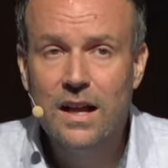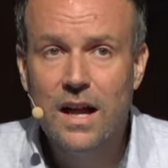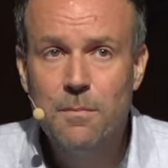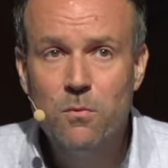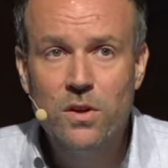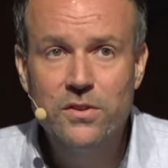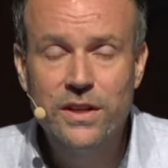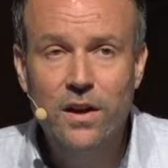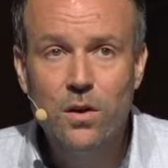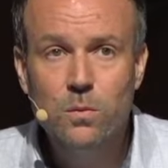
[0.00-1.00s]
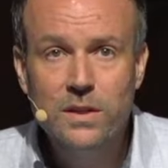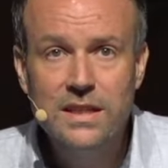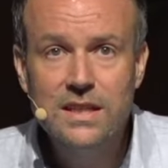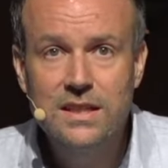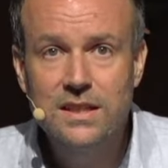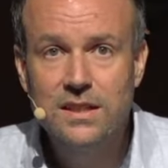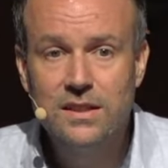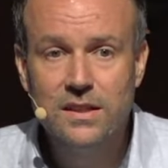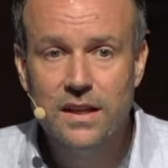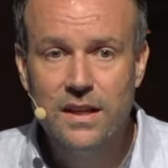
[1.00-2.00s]
I've been wondering all week
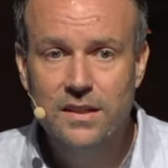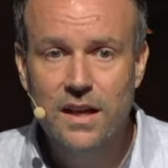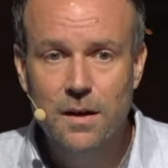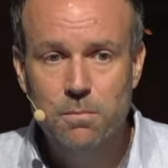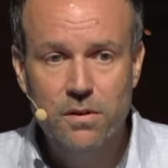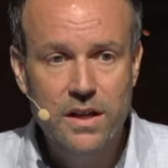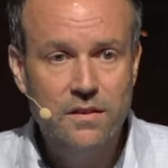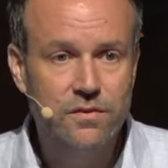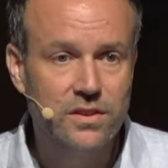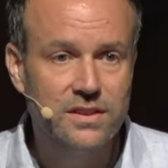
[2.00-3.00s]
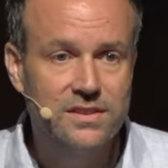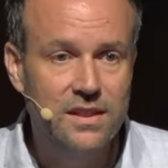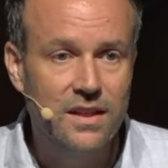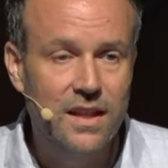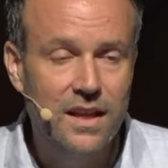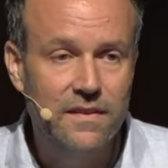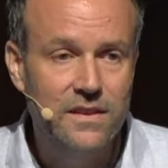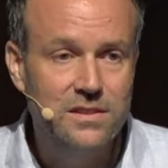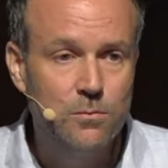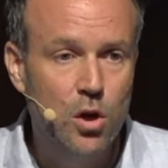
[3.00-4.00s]
and kind of praying for this Sunday and
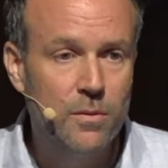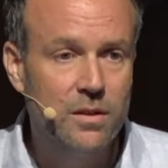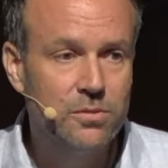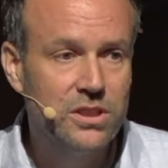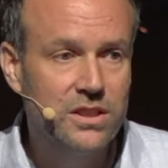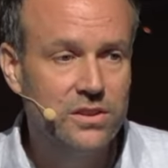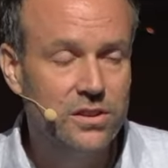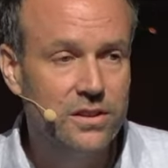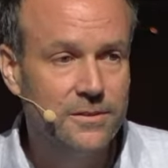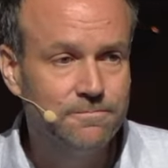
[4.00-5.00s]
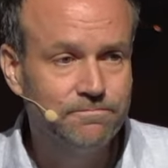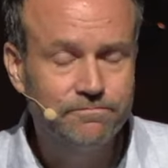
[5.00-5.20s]
this moment in particular, and